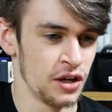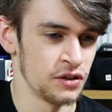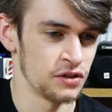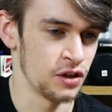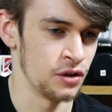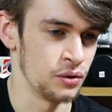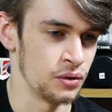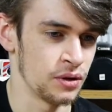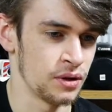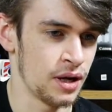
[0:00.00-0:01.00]
So
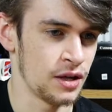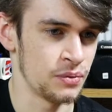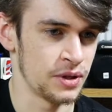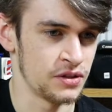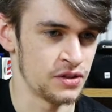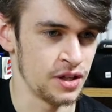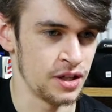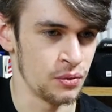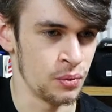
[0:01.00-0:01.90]
as we can see,